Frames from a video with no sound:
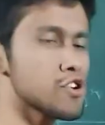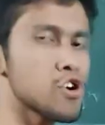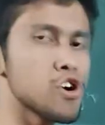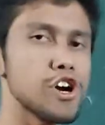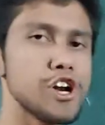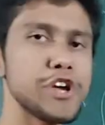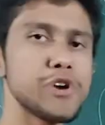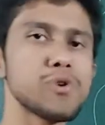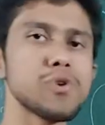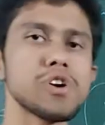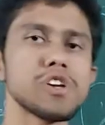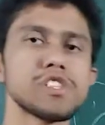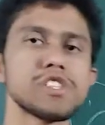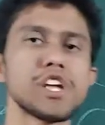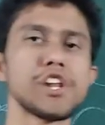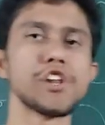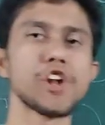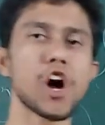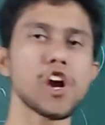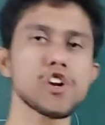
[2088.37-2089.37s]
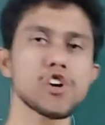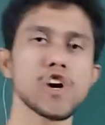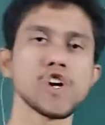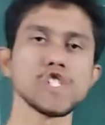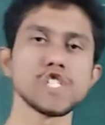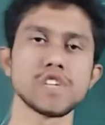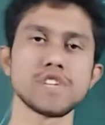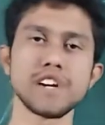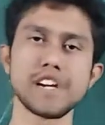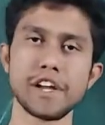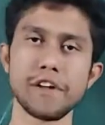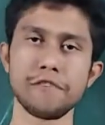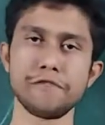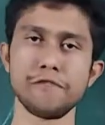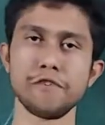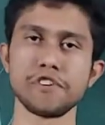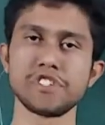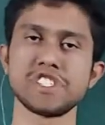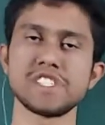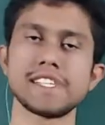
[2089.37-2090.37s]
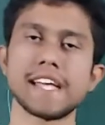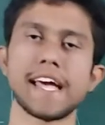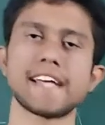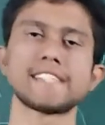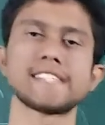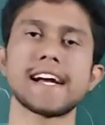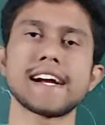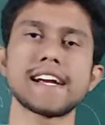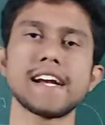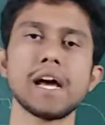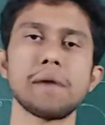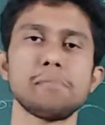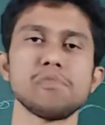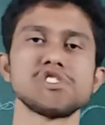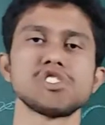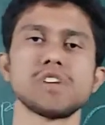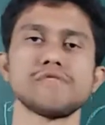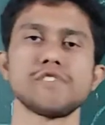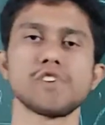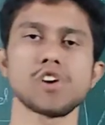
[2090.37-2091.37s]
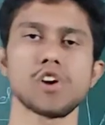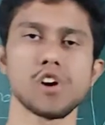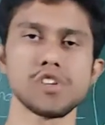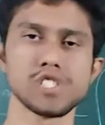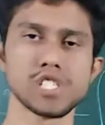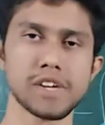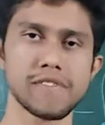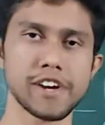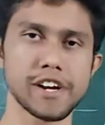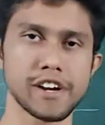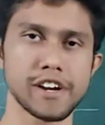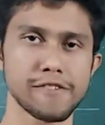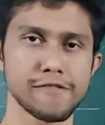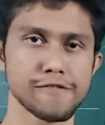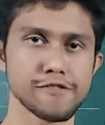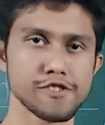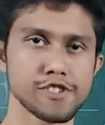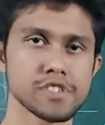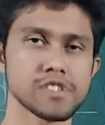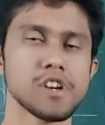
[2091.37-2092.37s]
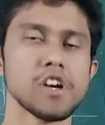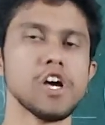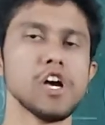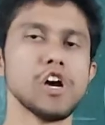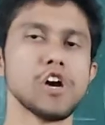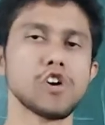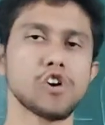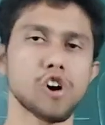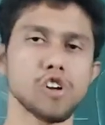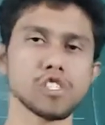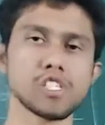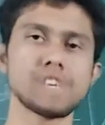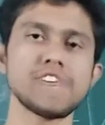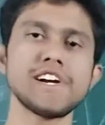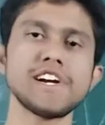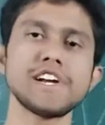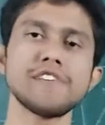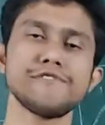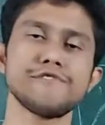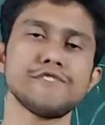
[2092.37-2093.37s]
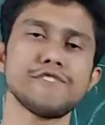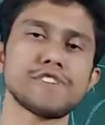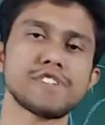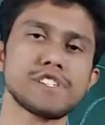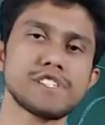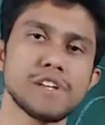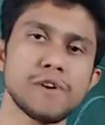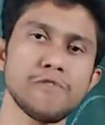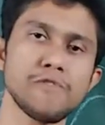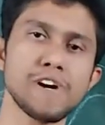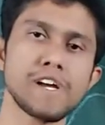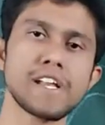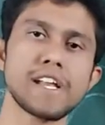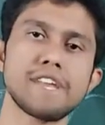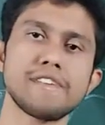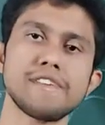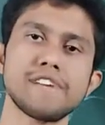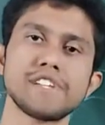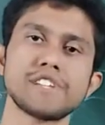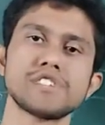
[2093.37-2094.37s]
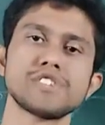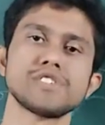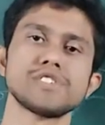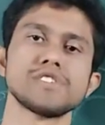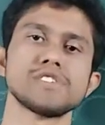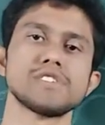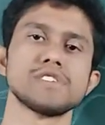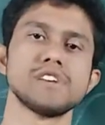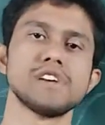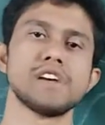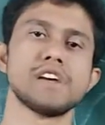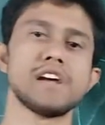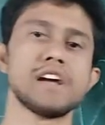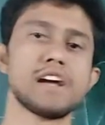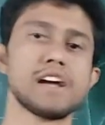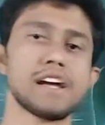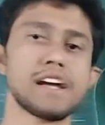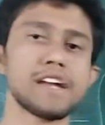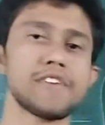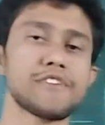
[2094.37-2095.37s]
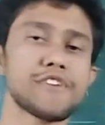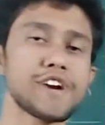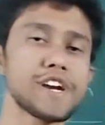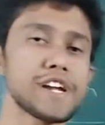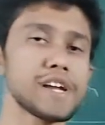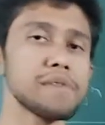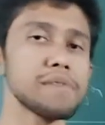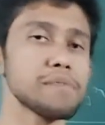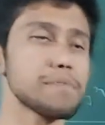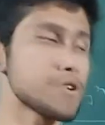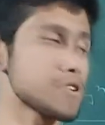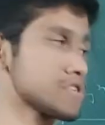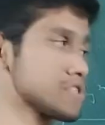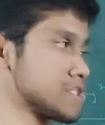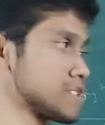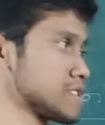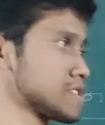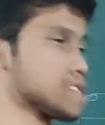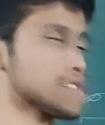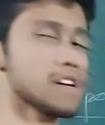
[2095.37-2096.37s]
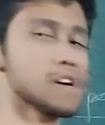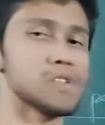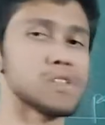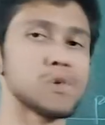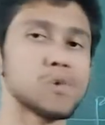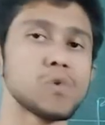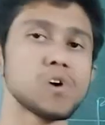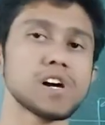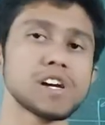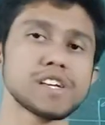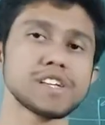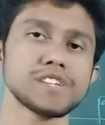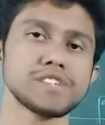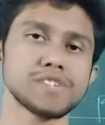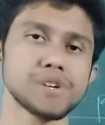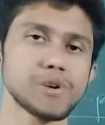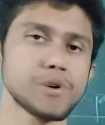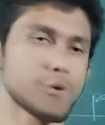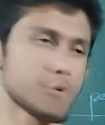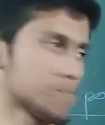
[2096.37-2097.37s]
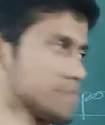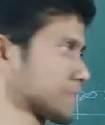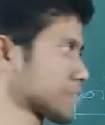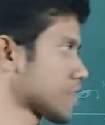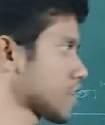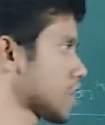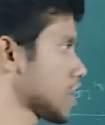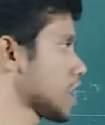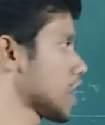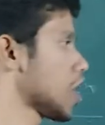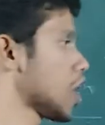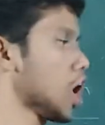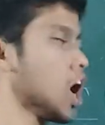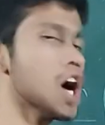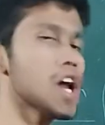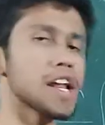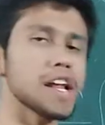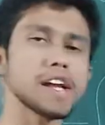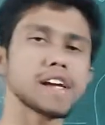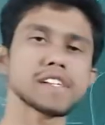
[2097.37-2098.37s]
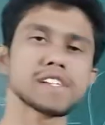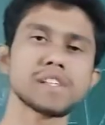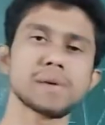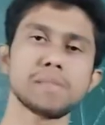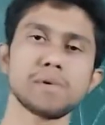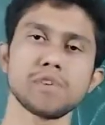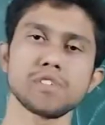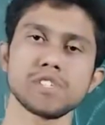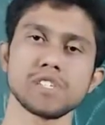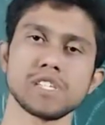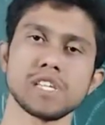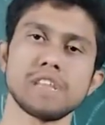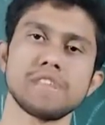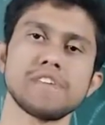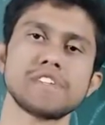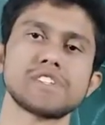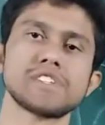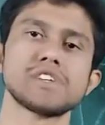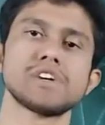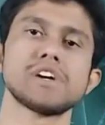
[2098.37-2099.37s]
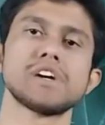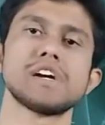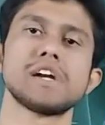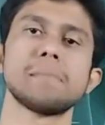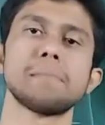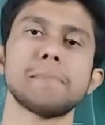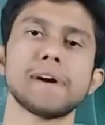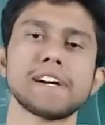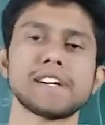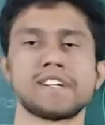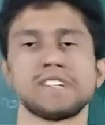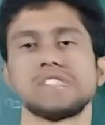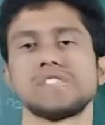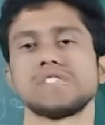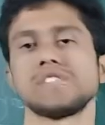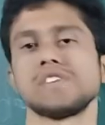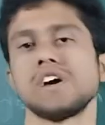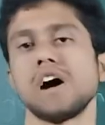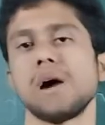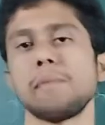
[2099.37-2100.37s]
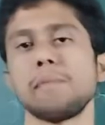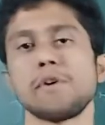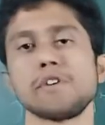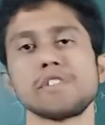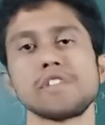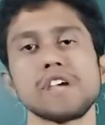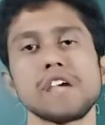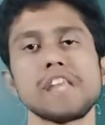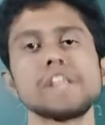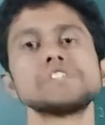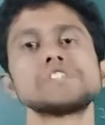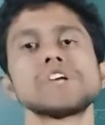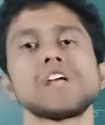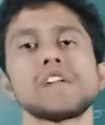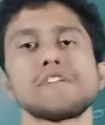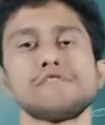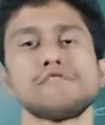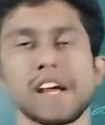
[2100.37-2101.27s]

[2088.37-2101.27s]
told you the non-conservative force is exactly opposite of a conservative force. Conservative force is the one in which in return process the work is 0, or it is the process in which depends upon the initial and